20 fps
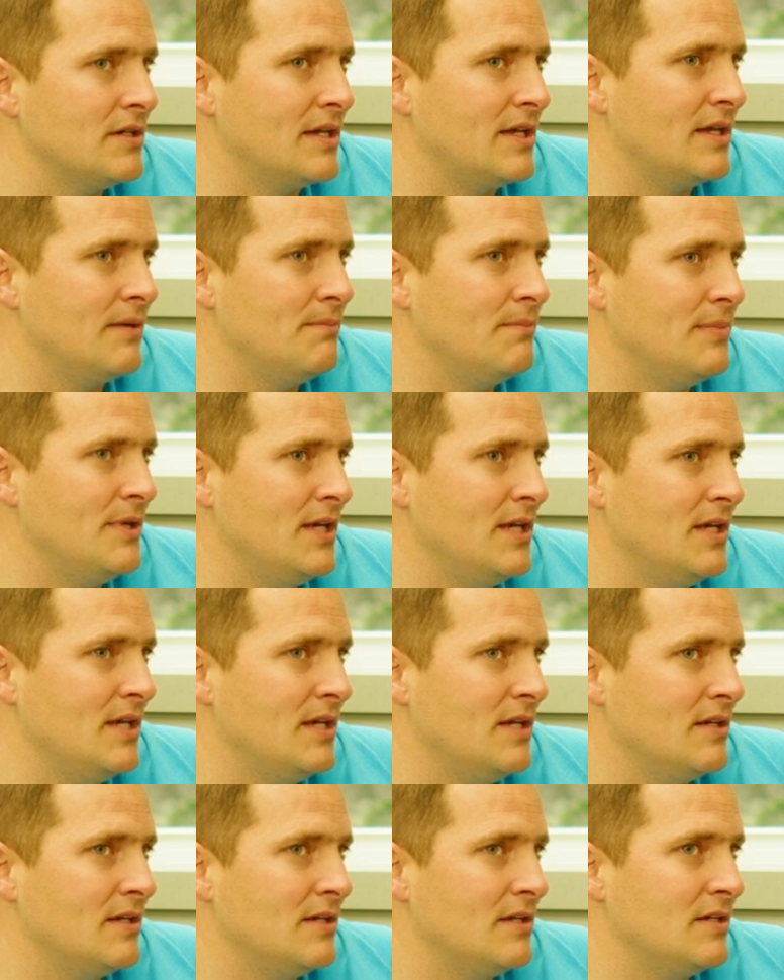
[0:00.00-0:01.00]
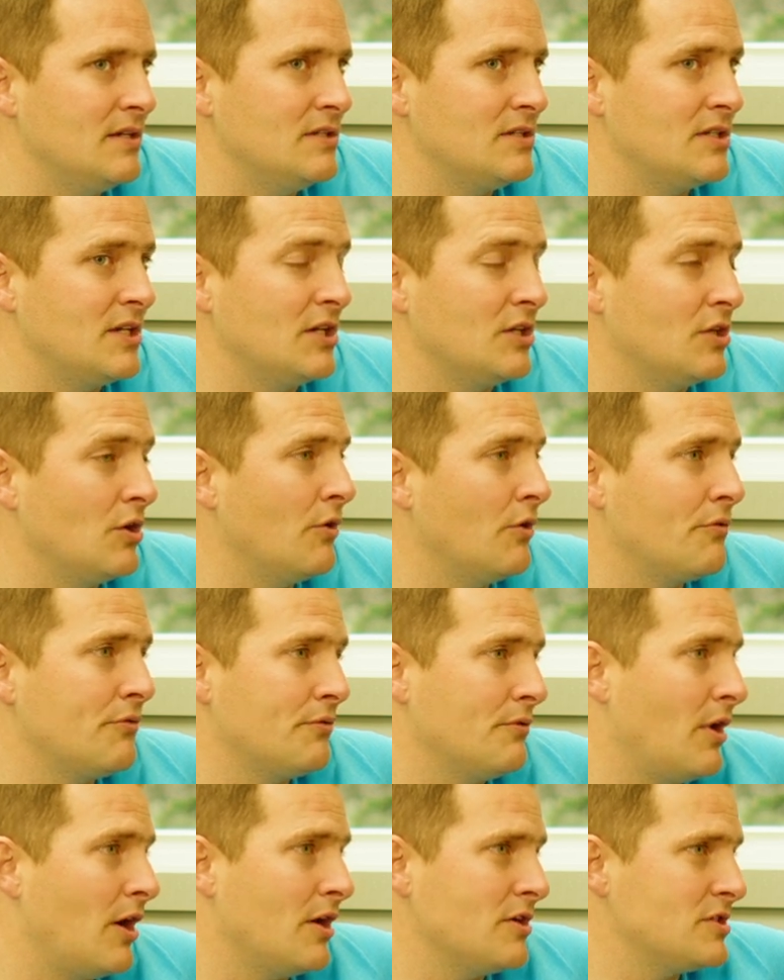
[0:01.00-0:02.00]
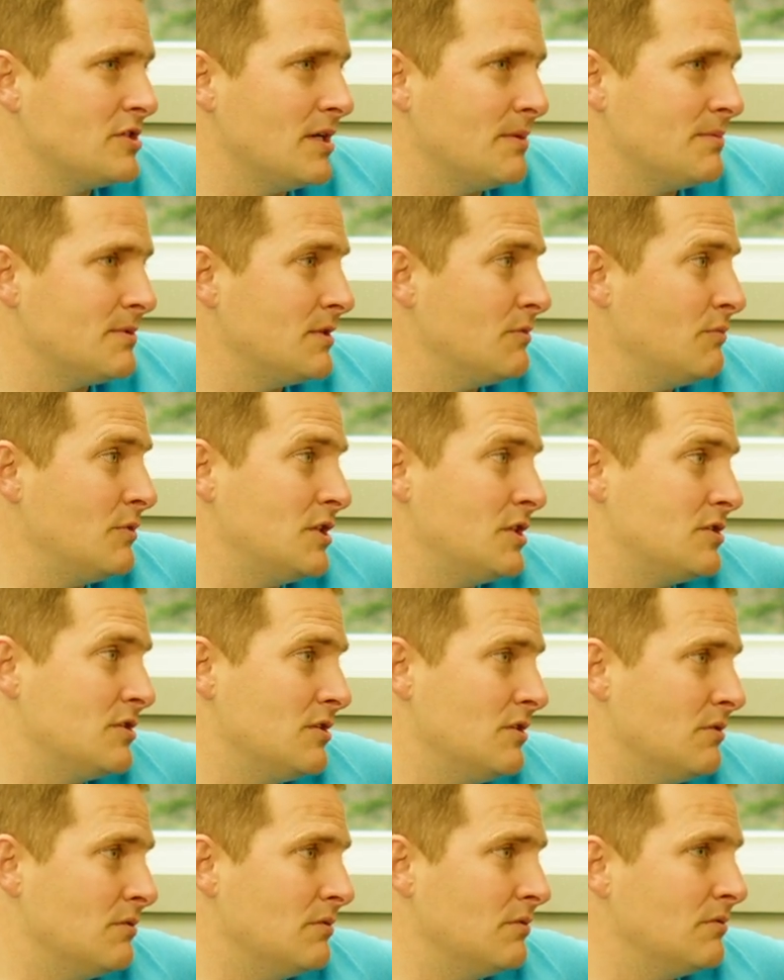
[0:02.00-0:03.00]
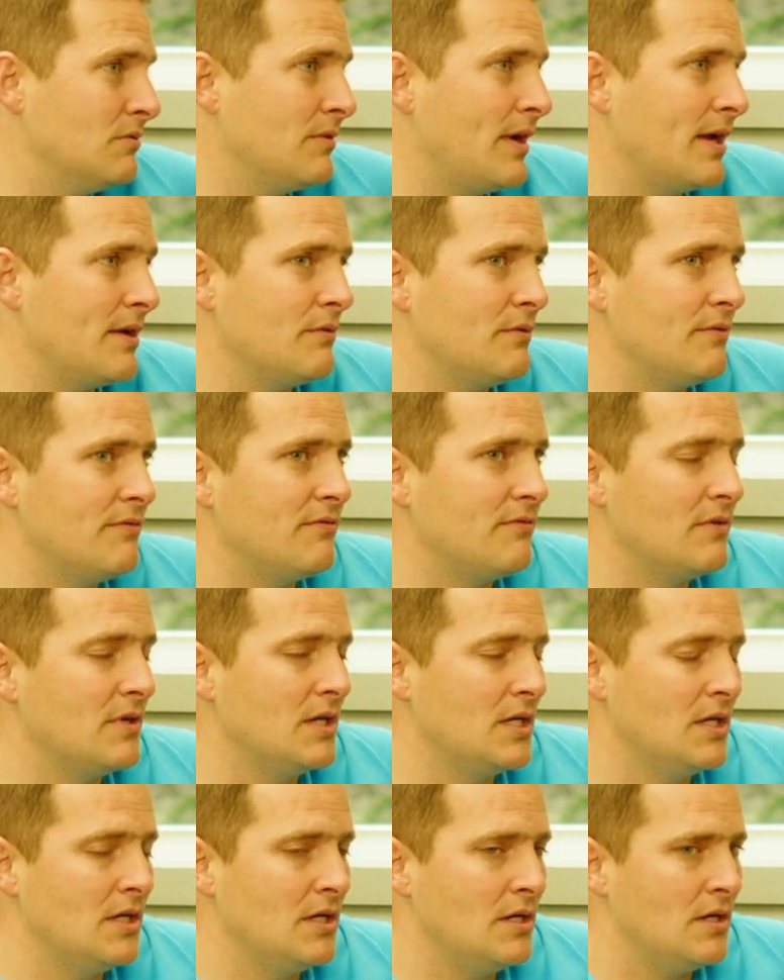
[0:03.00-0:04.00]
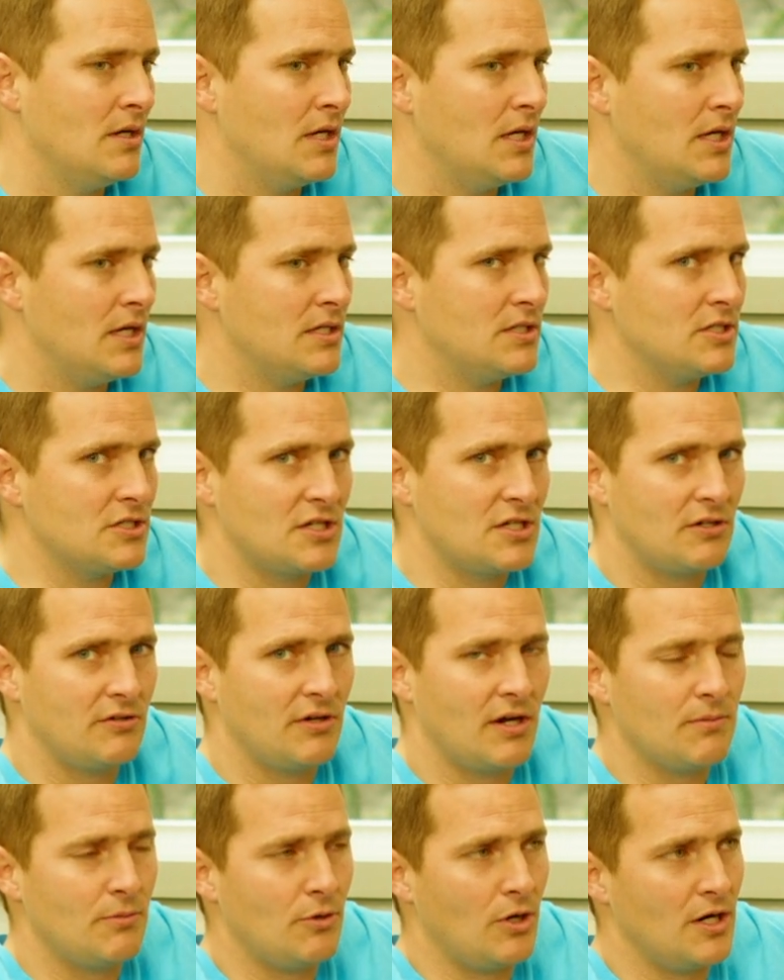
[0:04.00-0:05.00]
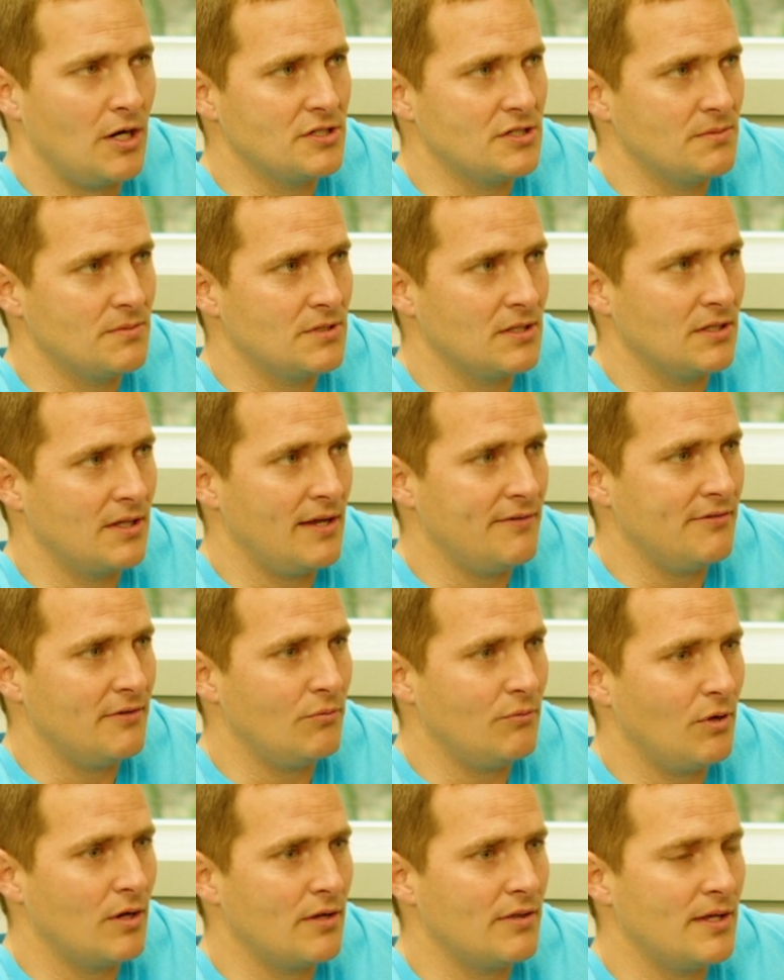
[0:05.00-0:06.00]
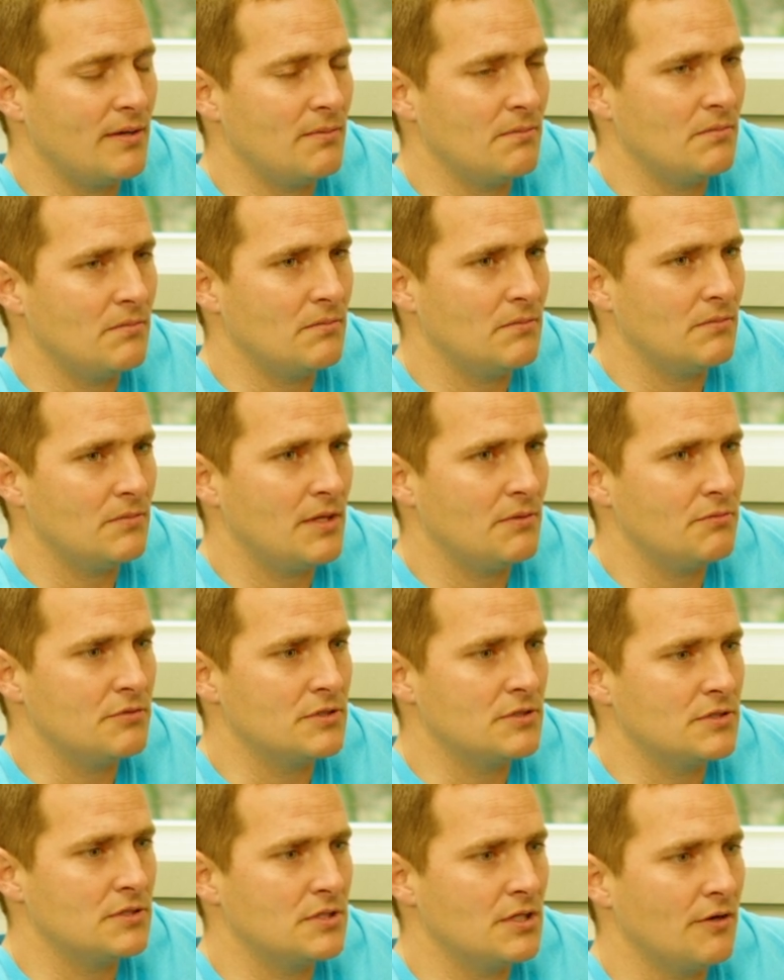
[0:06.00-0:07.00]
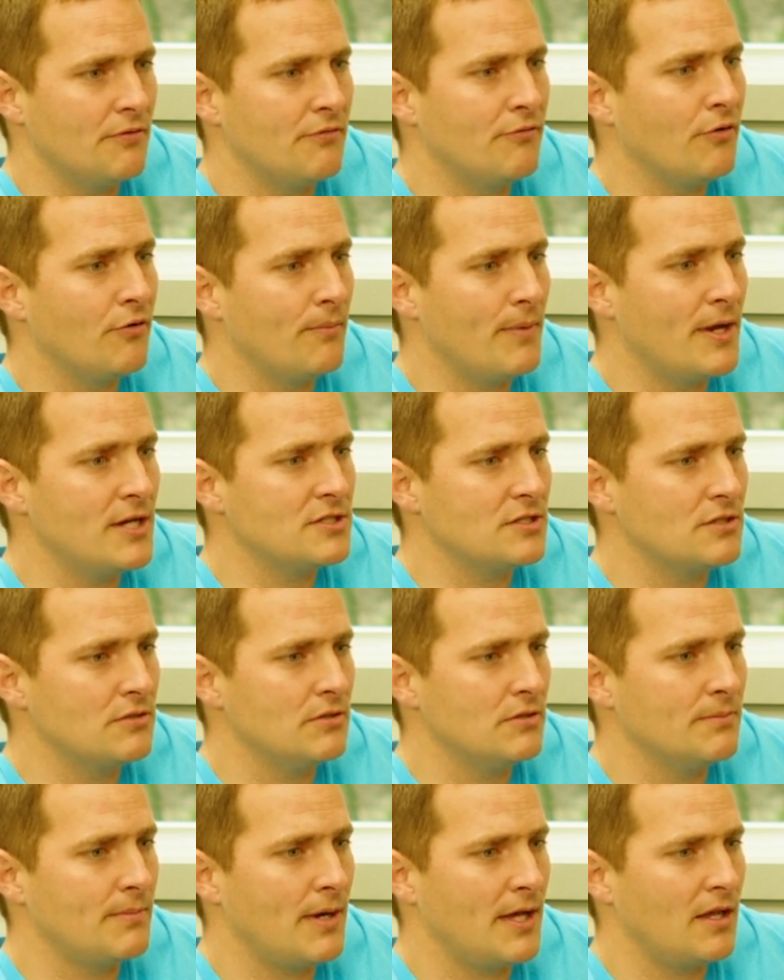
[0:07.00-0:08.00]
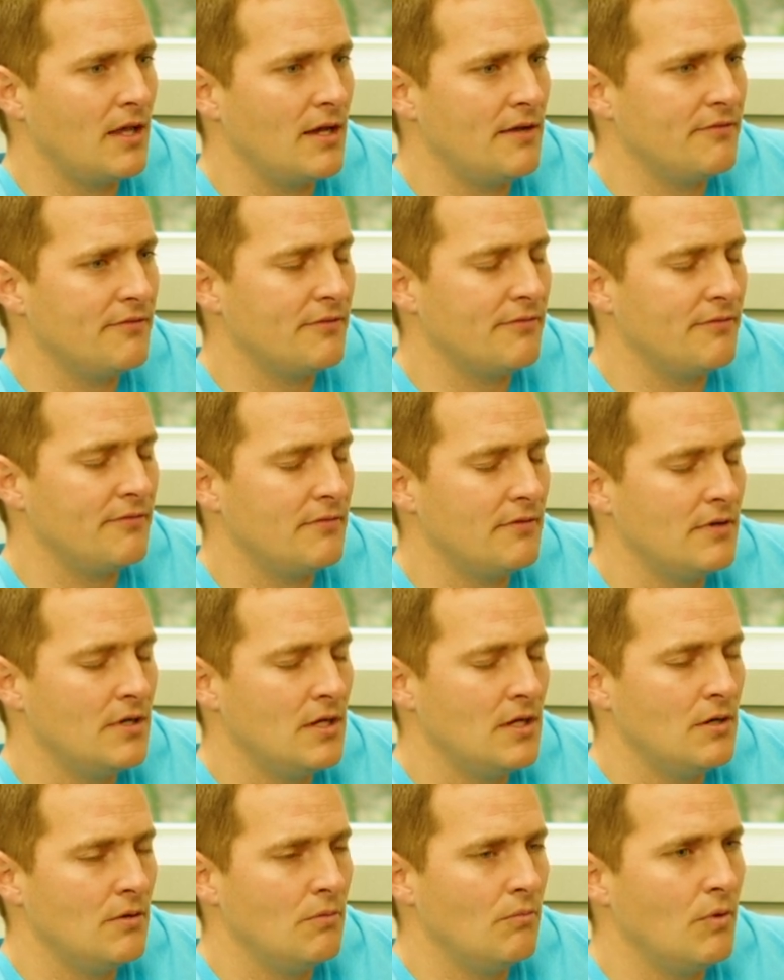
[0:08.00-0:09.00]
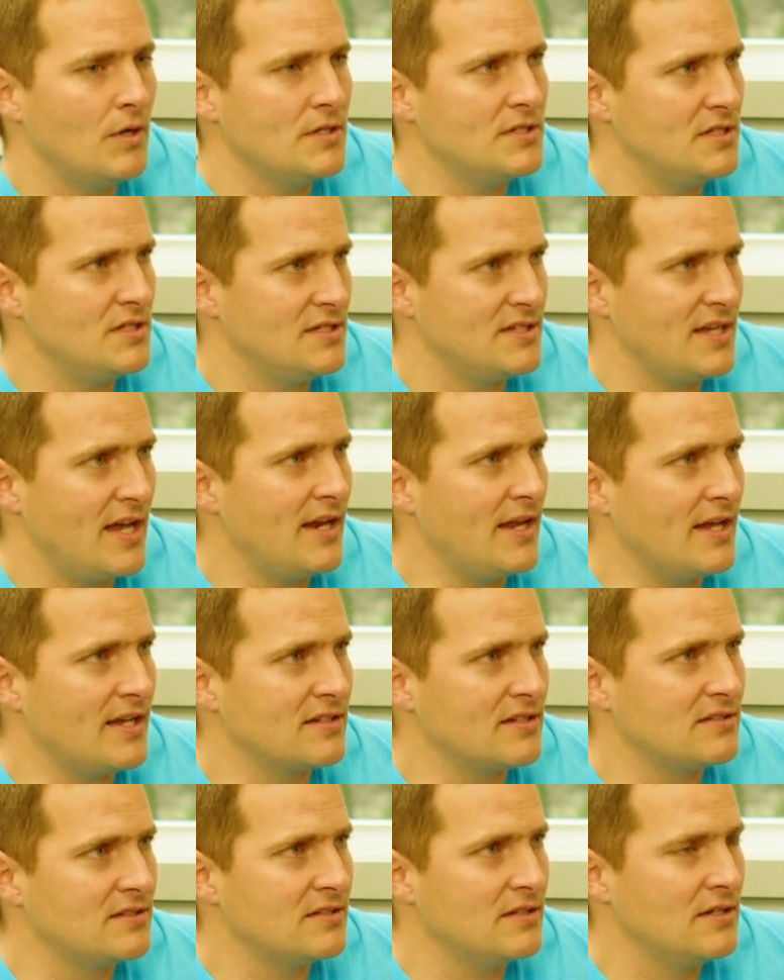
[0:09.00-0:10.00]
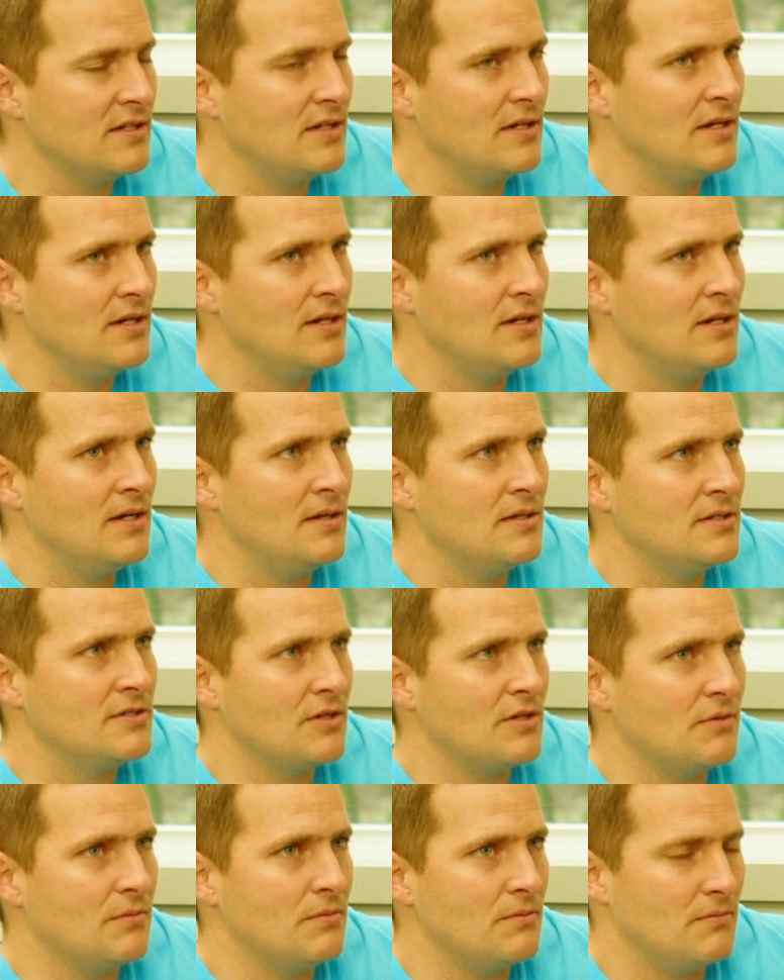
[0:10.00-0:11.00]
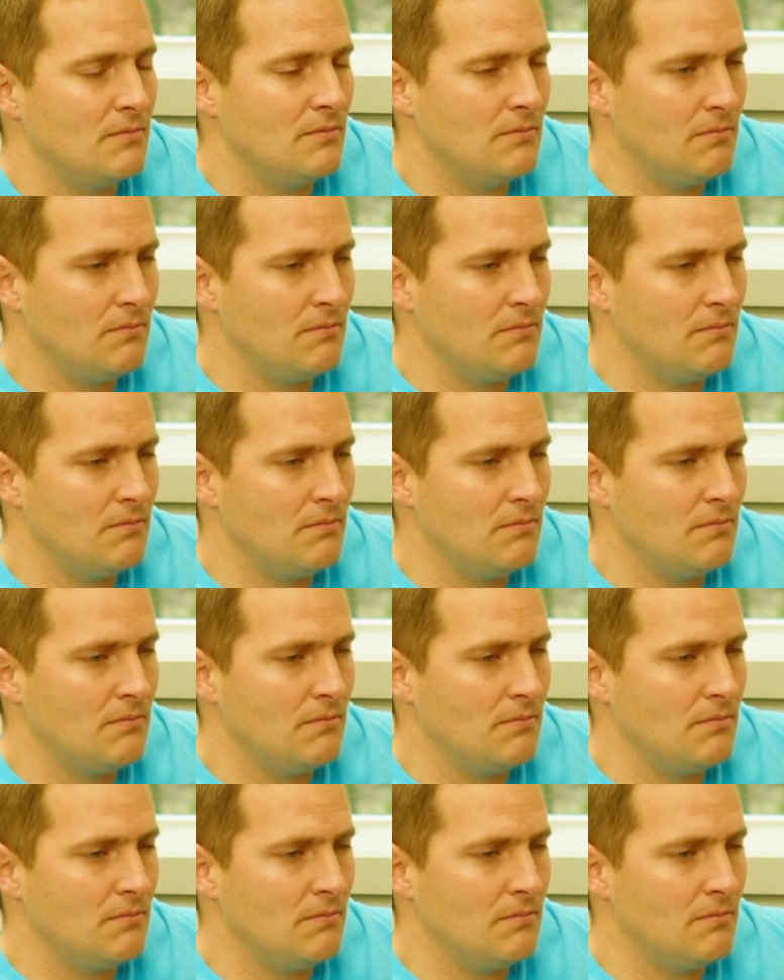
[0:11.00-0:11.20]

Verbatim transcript: can be can go through hardships and we do, right? We've and just incredible hardships in life and one of them that was, you know, formational in my life or was these headaches so